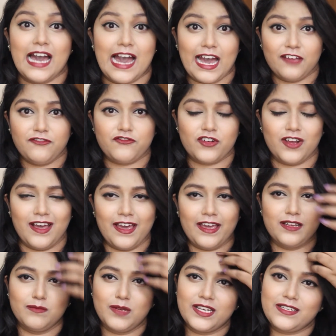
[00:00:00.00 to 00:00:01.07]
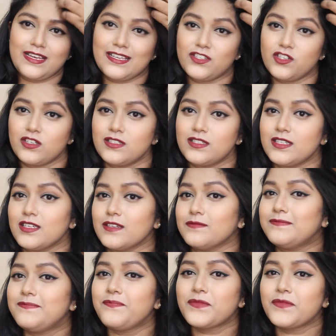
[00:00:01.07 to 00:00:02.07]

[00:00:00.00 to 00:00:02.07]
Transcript: I've tried, but as you can see,